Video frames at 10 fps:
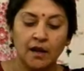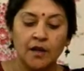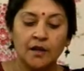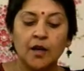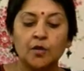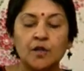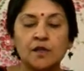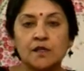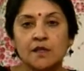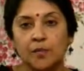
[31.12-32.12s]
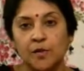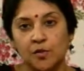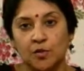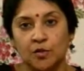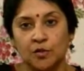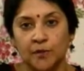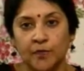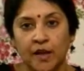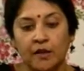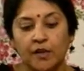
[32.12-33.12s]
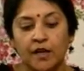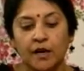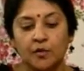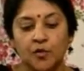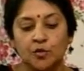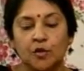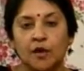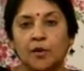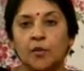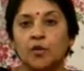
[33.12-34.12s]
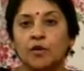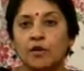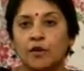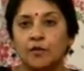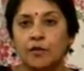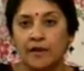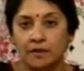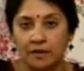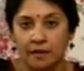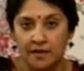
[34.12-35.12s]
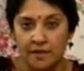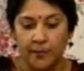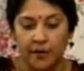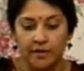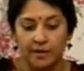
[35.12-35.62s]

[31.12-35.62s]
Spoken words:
Now in this episode, we come to a more vital aspect,